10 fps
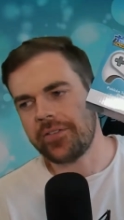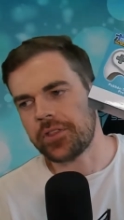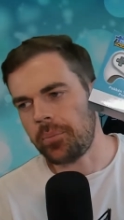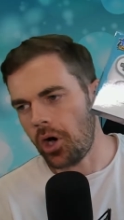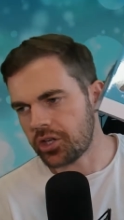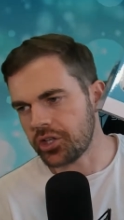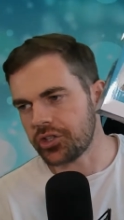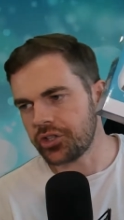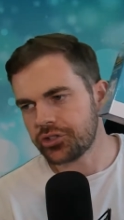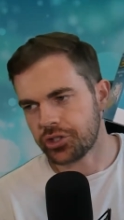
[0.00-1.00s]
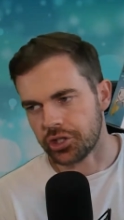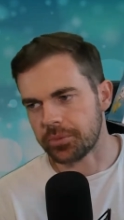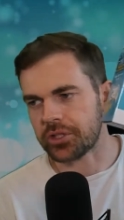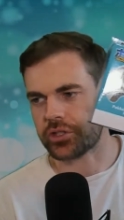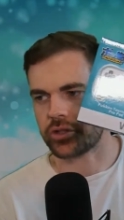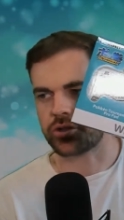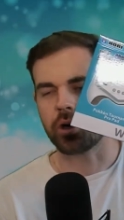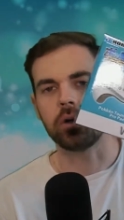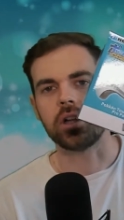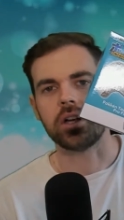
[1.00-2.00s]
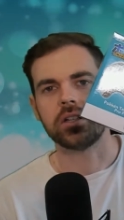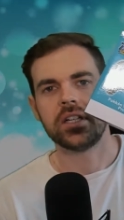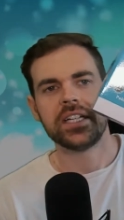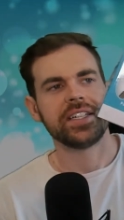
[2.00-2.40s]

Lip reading: we have the Pokken Tournament controller.